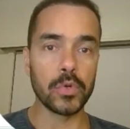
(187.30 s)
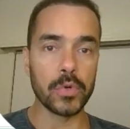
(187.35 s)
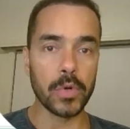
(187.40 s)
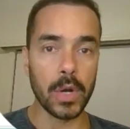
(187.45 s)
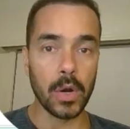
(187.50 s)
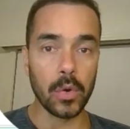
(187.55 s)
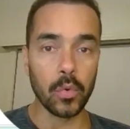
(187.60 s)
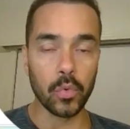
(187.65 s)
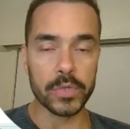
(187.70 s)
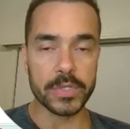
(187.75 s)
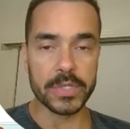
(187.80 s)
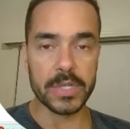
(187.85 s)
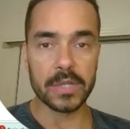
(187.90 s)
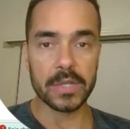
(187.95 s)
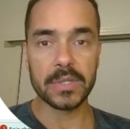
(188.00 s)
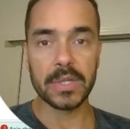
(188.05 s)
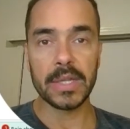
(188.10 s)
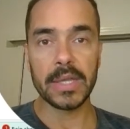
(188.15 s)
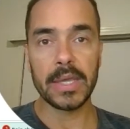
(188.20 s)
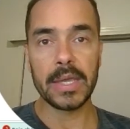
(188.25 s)

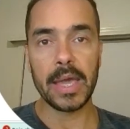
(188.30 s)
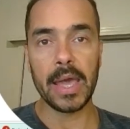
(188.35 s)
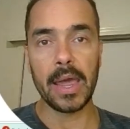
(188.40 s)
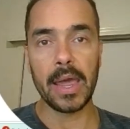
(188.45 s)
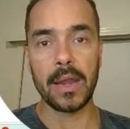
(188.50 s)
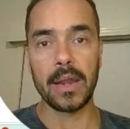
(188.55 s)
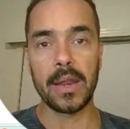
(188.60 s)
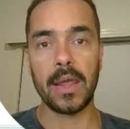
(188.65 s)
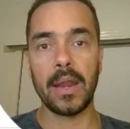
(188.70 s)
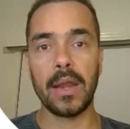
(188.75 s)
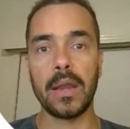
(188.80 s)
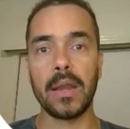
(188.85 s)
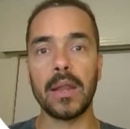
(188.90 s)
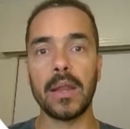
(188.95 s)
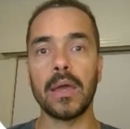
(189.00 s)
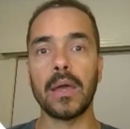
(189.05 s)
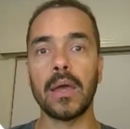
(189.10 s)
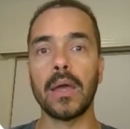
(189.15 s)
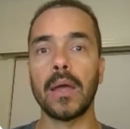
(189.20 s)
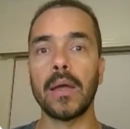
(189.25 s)
urgently, and then
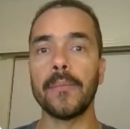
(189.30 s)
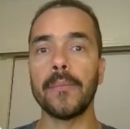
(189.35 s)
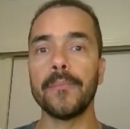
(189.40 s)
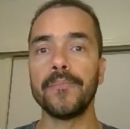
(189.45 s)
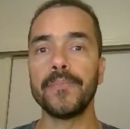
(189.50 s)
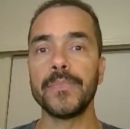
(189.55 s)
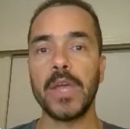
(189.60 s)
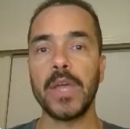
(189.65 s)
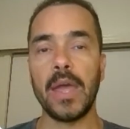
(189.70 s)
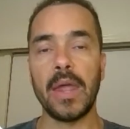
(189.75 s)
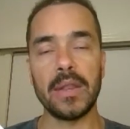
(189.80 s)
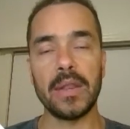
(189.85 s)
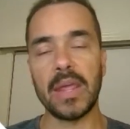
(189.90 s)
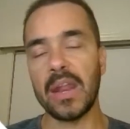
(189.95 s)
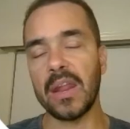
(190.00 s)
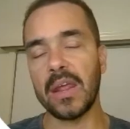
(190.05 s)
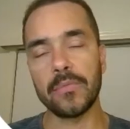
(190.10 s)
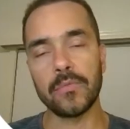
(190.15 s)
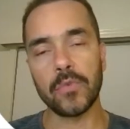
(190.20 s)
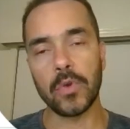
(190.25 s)
I'm
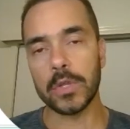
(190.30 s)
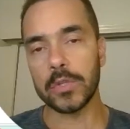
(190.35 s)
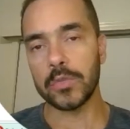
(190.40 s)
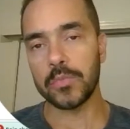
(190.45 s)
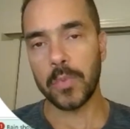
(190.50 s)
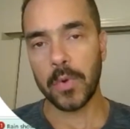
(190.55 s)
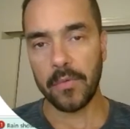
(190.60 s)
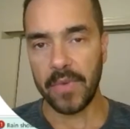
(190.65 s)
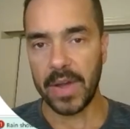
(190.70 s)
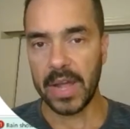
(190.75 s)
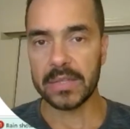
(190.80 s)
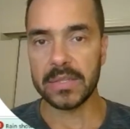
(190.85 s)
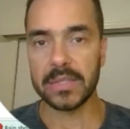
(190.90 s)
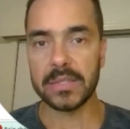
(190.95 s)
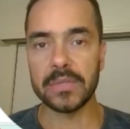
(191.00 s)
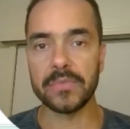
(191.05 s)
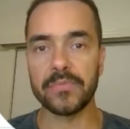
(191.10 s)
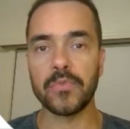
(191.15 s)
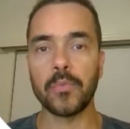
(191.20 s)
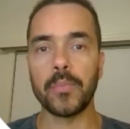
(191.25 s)
going to provide the
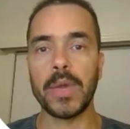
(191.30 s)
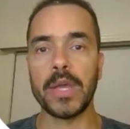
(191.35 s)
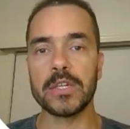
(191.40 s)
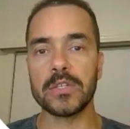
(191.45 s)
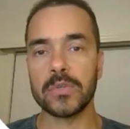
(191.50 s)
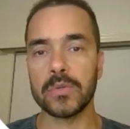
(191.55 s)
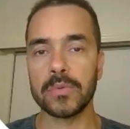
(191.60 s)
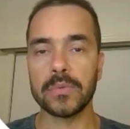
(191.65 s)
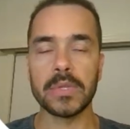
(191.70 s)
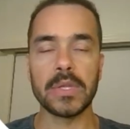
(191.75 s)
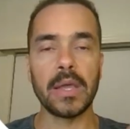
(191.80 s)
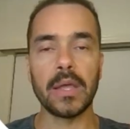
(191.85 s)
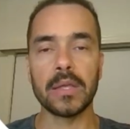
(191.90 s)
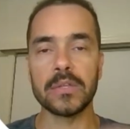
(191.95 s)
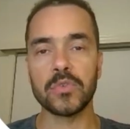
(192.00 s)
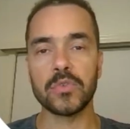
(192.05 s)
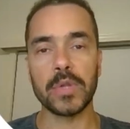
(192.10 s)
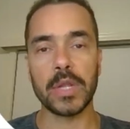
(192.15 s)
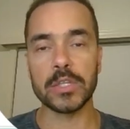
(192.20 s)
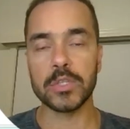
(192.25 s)
information as soon
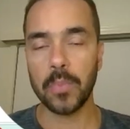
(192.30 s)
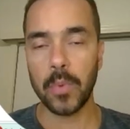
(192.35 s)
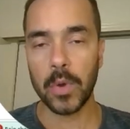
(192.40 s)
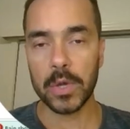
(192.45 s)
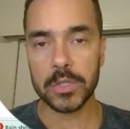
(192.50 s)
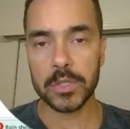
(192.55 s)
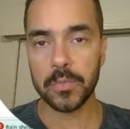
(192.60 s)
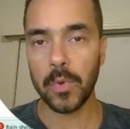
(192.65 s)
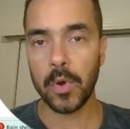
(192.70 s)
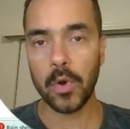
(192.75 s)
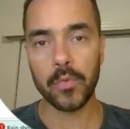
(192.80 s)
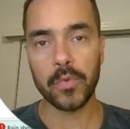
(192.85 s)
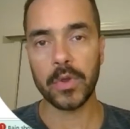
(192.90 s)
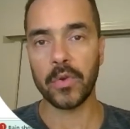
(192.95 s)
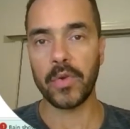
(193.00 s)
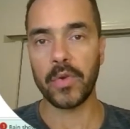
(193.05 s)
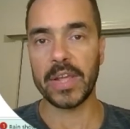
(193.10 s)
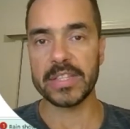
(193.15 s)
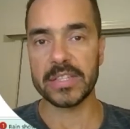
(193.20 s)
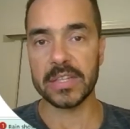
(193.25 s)
as possible. We
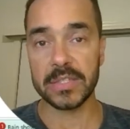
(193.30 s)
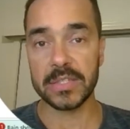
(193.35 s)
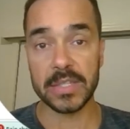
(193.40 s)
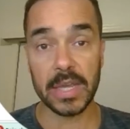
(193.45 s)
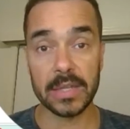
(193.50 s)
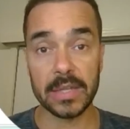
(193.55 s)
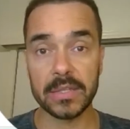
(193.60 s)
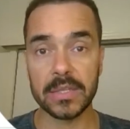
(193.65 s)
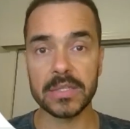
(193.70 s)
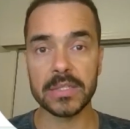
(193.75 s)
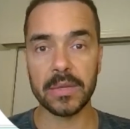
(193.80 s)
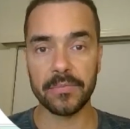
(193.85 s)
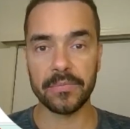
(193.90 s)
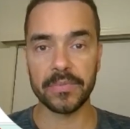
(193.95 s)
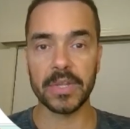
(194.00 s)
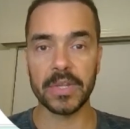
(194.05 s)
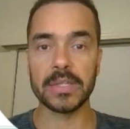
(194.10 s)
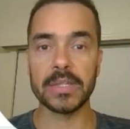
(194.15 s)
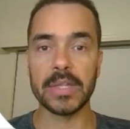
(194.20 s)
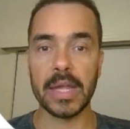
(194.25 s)
create a ticket, something like
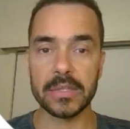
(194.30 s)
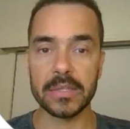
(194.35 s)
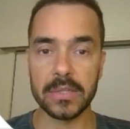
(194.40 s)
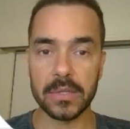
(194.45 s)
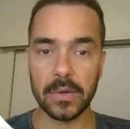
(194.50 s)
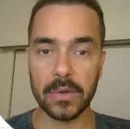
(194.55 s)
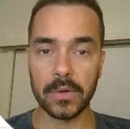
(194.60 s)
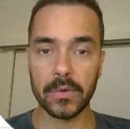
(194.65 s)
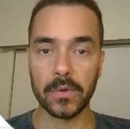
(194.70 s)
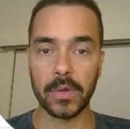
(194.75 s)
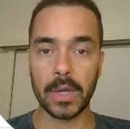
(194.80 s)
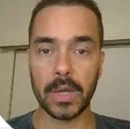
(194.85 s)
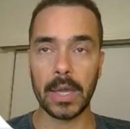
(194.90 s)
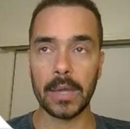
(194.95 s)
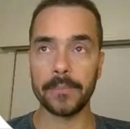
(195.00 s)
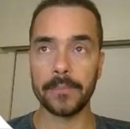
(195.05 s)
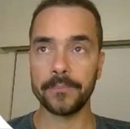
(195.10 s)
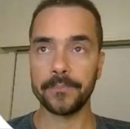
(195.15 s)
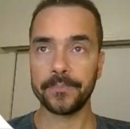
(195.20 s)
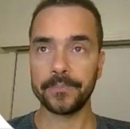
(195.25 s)
that. Okay.
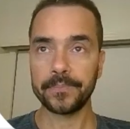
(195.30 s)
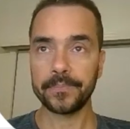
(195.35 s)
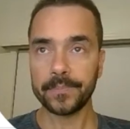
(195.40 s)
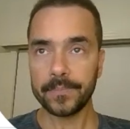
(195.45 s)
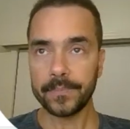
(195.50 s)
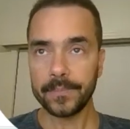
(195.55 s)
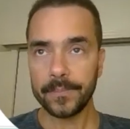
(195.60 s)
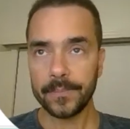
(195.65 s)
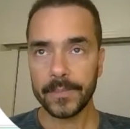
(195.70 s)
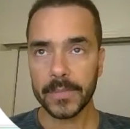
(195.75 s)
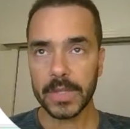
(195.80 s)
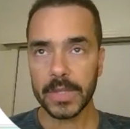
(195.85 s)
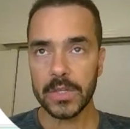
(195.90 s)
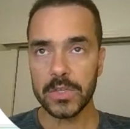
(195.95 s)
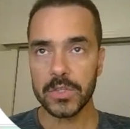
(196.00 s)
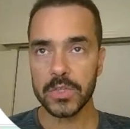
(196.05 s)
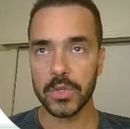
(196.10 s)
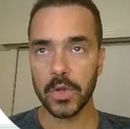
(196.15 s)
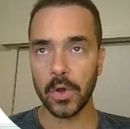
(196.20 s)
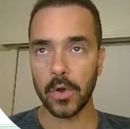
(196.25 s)

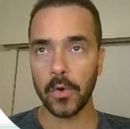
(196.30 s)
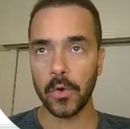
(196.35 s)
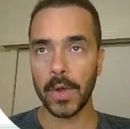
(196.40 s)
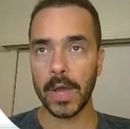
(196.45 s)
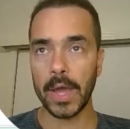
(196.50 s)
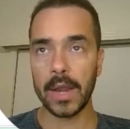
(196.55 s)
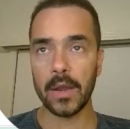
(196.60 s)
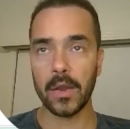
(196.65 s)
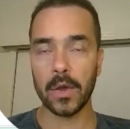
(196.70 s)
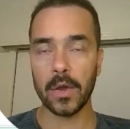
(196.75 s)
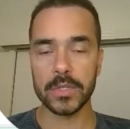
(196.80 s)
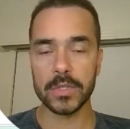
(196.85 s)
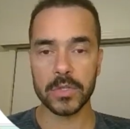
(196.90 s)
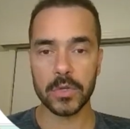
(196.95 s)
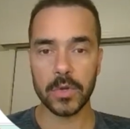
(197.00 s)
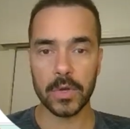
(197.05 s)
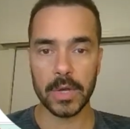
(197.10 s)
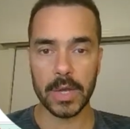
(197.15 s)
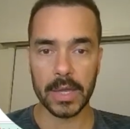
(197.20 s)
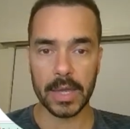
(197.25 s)
So and
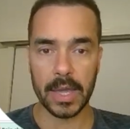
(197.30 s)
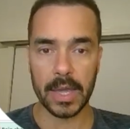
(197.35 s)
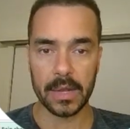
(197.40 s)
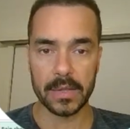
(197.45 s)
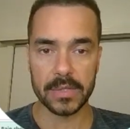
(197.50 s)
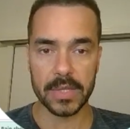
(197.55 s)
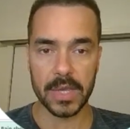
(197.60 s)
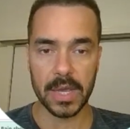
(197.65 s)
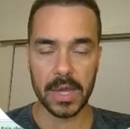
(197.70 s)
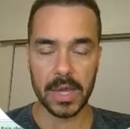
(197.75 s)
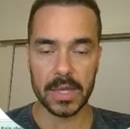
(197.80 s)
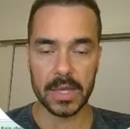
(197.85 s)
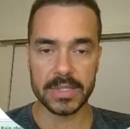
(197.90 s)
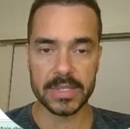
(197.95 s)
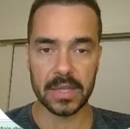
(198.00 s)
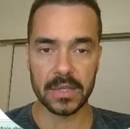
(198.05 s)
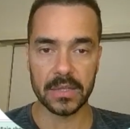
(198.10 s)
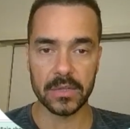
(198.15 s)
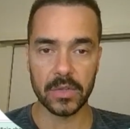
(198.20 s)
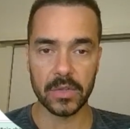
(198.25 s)
also can send
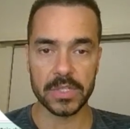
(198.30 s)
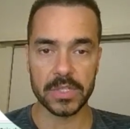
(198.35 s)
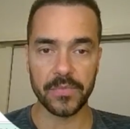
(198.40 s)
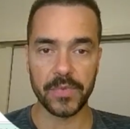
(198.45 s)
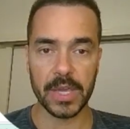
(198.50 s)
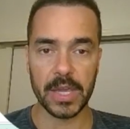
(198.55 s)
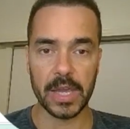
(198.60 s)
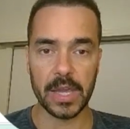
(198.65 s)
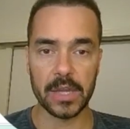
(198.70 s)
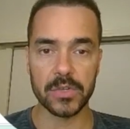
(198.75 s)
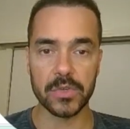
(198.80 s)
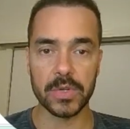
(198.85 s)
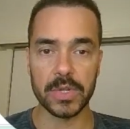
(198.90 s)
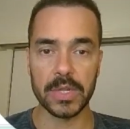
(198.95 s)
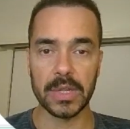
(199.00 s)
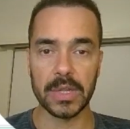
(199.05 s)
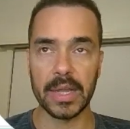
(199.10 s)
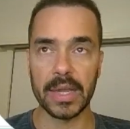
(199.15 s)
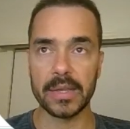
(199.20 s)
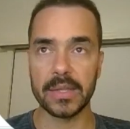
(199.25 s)
notification
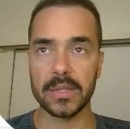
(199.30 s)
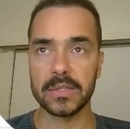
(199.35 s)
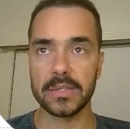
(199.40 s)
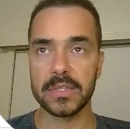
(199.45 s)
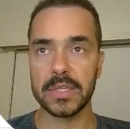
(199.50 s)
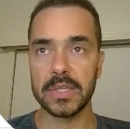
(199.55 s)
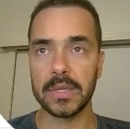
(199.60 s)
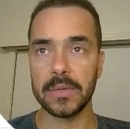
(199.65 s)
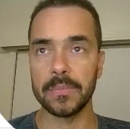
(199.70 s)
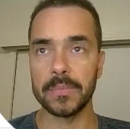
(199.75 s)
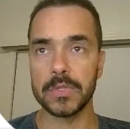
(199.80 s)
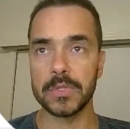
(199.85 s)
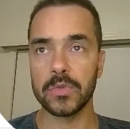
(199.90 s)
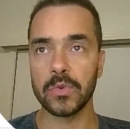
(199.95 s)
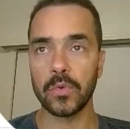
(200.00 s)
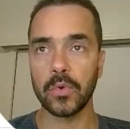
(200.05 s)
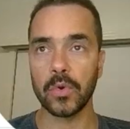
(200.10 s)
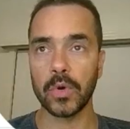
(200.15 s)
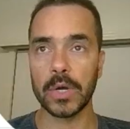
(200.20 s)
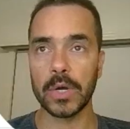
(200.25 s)
like Teams
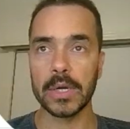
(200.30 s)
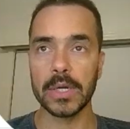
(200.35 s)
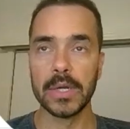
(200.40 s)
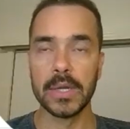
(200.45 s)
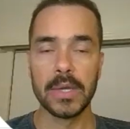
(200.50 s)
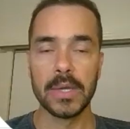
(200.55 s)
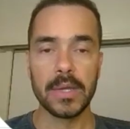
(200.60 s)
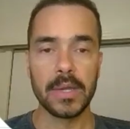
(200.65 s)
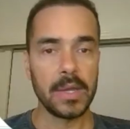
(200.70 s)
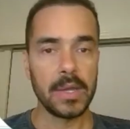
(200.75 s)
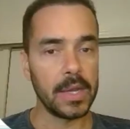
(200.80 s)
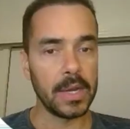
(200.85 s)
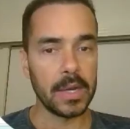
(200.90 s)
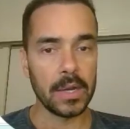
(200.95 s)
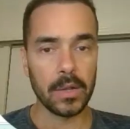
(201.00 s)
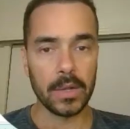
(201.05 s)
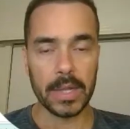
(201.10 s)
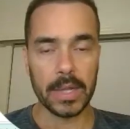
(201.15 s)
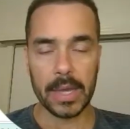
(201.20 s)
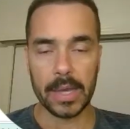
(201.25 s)
or
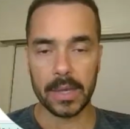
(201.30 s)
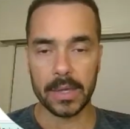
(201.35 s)
like